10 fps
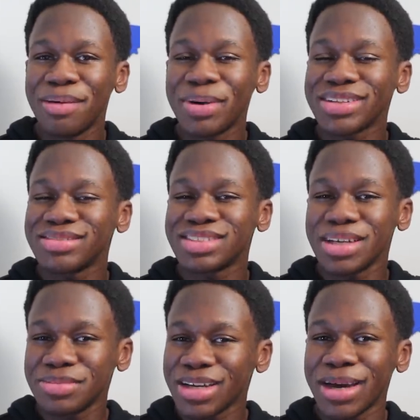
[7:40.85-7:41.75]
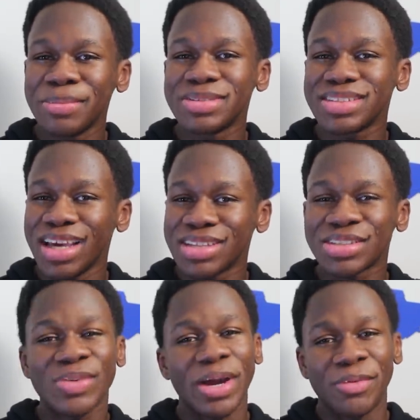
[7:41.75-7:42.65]
but sometimes it's
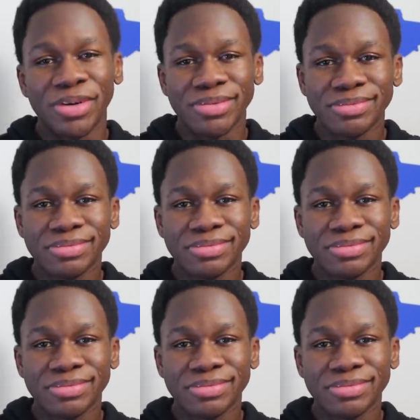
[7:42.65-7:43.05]
the right one.